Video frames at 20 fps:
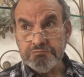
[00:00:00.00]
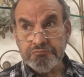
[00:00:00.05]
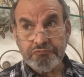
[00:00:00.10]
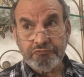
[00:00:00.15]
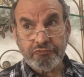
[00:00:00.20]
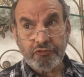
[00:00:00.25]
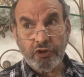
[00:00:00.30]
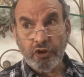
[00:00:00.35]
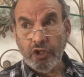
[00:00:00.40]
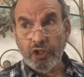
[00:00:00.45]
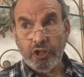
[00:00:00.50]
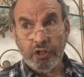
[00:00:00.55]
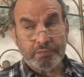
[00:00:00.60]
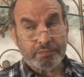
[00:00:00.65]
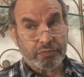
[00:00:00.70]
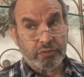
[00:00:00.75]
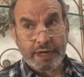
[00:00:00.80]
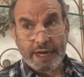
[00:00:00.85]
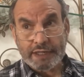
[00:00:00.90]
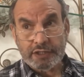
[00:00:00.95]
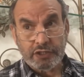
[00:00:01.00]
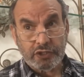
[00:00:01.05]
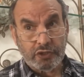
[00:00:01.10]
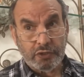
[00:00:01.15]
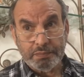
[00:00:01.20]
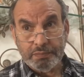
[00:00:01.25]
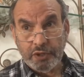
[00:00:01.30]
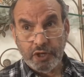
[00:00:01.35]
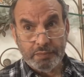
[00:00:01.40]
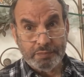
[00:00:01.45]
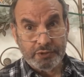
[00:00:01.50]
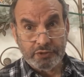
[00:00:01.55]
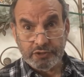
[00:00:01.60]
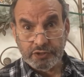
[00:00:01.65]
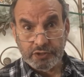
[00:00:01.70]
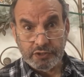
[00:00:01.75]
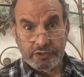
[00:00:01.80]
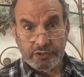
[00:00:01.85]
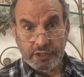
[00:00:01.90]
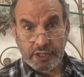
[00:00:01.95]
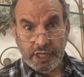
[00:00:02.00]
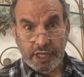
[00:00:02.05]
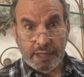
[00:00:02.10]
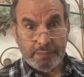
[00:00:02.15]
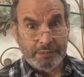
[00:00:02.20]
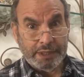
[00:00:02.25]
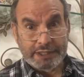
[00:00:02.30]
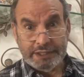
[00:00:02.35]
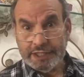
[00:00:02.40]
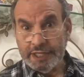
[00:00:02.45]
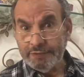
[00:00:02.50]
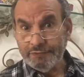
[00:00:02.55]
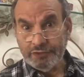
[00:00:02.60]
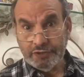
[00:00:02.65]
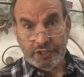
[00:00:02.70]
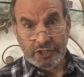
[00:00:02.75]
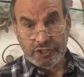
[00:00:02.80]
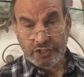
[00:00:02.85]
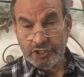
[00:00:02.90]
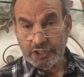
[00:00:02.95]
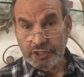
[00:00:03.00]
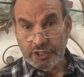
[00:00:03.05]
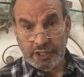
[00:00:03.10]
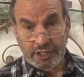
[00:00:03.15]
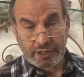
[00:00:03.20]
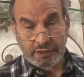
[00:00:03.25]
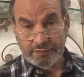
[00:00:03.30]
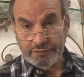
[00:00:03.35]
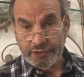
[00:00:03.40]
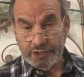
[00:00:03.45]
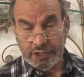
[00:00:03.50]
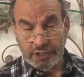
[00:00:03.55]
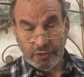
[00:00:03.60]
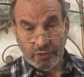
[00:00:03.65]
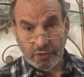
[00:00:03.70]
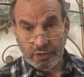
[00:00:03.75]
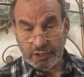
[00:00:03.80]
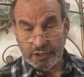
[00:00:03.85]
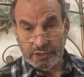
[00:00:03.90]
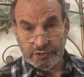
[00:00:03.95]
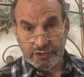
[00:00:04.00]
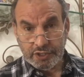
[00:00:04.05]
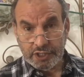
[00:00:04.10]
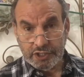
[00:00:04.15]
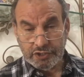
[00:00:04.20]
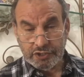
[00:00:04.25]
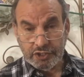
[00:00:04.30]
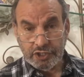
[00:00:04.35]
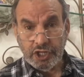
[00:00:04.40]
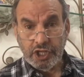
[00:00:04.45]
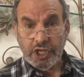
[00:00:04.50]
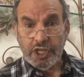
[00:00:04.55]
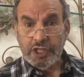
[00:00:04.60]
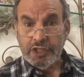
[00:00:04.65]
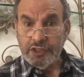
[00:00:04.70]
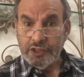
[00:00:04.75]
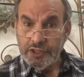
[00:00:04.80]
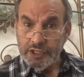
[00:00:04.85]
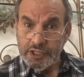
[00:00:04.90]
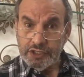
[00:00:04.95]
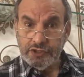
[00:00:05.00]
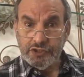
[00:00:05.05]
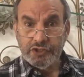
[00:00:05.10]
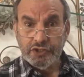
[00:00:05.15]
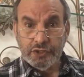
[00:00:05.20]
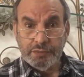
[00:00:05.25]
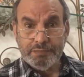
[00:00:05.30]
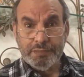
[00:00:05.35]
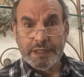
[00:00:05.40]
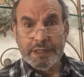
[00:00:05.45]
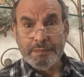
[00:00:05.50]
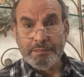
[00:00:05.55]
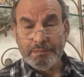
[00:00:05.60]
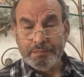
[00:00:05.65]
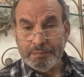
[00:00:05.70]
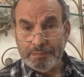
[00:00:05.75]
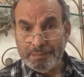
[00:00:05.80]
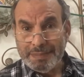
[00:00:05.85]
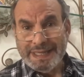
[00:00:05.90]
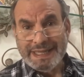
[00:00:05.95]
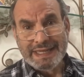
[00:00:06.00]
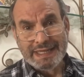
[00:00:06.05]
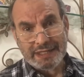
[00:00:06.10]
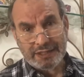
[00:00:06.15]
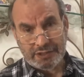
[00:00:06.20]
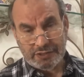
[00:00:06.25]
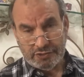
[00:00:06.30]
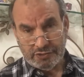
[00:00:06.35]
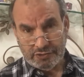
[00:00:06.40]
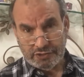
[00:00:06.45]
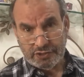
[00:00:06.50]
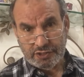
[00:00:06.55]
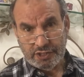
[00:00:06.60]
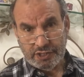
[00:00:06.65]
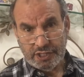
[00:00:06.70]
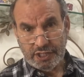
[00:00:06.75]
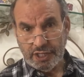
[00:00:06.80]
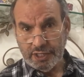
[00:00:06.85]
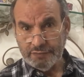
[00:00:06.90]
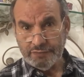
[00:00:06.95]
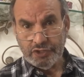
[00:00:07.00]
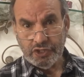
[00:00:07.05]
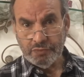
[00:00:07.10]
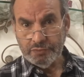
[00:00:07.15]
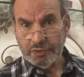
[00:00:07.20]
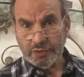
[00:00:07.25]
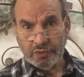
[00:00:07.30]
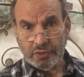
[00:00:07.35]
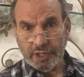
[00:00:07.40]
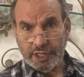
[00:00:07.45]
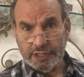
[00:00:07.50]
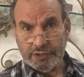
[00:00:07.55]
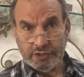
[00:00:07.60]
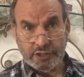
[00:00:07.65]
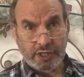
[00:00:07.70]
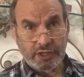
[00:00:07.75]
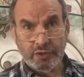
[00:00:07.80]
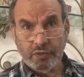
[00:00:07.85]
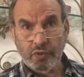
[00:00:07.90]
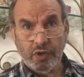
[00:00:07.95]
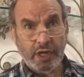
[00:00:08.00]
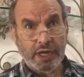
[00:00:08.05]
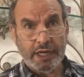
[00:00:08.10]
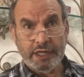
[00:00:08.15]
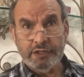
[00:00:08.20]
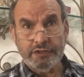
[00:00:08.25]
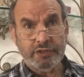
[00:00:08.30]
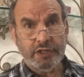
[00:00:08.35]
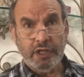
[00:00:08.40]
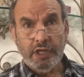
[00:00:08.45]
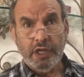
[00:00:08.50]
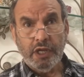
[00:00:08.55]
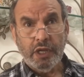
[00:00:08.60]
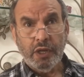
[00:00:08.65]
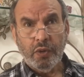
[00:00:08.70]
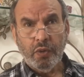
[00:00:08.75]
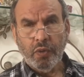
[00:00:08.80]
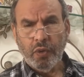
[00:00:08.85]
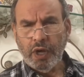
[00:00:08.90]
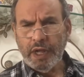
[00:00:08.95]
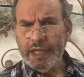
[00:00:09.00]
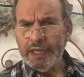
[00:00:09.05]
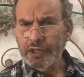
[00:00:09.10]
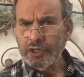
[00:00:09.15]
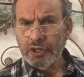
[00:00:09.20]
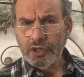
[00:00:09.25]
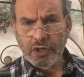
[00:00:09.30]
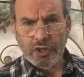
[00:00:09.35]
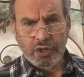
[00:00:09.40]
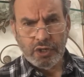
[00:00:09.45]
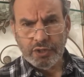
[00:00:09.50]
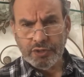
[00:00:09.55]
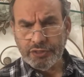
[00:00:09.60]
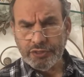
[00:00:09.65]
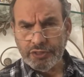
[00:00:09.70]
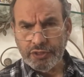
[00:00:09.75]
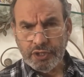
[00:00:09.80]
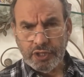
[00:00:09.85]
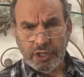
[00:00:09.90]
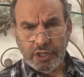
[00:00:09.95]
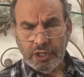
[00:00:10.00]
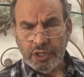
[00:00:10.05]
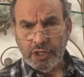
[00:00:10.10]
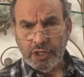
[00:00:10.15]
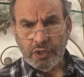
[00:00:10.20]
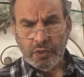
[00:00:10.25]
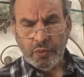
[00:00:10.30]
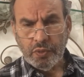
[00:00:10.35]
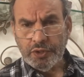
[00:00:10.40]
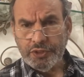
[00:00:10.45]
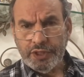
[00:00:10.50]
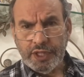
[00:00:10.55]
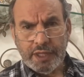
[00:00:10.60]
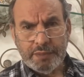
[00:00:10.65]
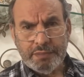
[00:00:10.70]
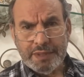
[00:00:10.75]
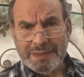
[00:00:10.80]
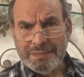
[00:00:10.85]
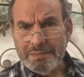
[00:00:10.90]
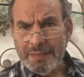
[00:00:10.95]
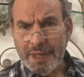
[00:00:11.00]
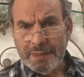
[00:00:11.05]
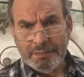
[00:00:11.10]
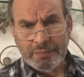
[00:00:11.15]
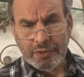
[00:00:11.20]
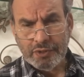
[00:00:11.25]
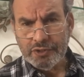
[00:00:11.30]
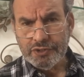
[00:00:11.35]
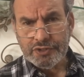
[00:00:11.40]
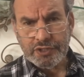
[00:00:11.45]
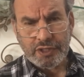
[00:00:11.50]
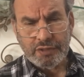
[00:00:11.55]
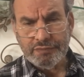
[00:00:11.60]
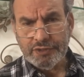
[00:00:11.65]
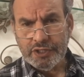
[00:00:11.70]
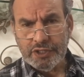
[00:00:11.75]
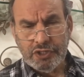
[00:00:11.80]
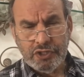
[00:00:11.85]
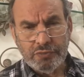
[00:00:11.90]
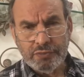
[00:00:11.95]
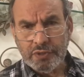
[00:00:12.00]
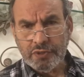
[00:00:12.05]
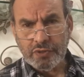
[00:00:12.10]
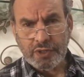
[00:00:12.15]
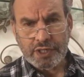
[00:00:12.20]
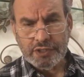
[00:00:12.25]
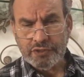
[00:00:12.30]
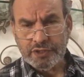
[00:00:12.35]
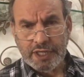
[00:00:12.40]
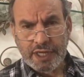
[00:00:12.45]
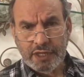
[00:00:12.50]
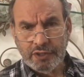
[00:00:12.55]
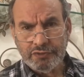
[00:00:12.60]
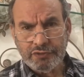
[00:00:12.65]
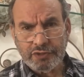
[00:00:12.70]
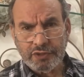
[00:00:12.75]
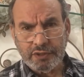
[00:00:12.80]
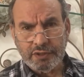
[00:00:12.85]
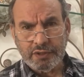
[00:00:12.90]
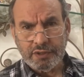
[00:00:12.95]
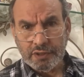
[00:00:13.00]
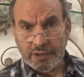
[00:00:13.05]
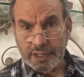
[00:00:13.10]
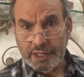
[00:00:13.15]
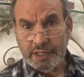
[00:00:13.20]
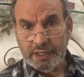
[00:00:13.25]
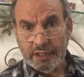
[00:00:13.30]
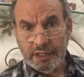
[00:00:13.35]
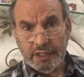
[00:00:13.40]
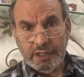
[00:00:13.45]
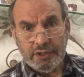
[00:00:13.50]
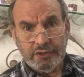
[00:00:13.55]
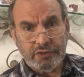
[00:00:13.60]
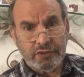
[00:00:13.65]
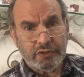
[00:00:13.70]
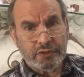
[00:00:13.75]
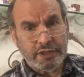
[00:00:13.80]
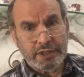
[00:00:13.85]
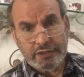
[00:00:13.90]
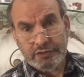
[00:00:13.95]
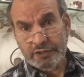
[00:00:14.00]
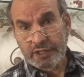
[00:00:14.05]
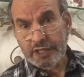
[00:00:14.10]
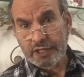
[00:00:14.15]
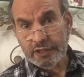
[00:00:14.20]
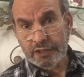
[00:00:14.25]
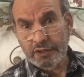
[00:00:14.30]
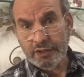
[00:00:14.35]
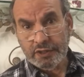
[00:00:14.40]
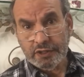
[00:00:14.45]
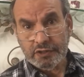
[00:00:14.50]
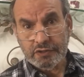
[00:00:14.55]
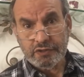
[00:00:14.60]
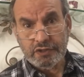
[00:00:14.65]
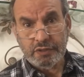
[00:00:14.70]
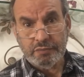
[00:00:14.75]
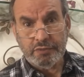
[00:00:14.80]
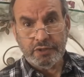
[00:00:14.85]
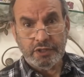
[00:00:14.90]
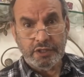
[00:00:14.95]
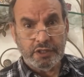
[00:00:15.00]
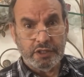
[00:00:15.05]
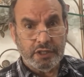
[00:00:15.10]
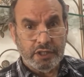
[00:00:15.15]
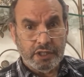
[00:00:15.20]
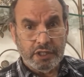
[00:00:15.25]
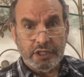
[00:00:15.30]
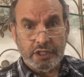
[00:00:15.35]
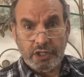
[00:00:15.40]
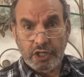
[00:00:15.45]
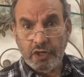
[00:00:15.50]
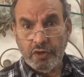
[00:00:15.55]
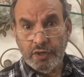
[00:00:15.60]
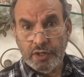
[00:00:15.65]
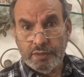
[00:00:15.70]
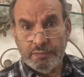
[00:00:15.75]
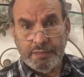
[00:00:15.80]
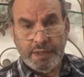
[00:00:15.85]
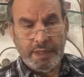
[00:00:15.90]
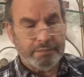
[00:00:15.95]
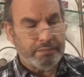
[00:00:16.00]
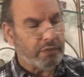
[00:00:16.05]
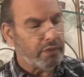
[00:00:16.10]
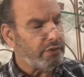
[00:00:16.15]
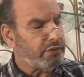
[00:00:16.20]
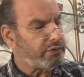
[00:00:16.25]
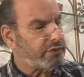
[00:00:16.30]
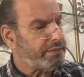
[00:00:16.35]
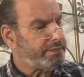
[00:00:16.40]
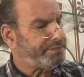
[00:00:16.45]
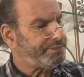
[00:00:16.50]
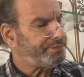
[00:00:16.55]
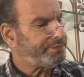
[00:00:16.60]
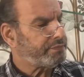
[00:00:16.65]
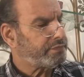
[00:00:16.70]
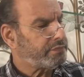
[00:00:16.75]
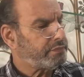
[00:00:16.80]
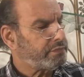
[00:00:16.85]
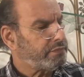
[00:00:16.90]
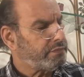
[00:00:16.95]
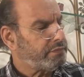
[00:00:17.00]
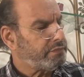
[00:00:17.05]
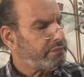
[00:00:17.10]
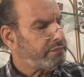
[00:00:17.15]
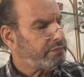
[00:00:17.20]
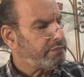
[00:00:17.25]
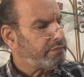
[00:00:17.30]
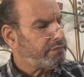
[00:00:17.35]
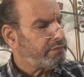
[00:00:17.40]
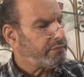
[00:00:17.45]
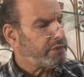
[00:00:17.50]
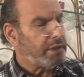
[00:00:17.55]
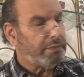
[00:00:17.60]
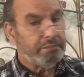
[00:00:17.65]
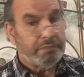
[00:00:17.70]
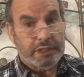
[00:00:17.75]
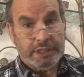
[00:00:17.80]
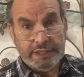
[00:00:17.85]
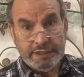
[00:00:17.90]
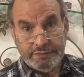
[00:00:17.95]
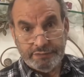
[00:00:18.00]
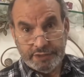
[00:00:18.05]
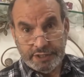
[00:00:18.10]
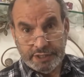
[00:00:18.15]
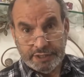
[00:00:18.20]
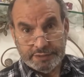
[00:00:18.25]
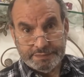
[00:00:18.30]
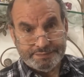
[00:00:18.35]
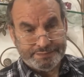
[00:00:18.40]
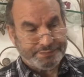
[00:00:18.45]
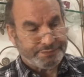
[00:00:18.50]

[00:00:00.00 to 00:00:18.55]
for all practical purposes, by definition of the organization, these should be beacons of human rights. Otherwise, why on earth would they be members of the Human Rights Council, right? So let's take a look at some of the current members. Bolivia,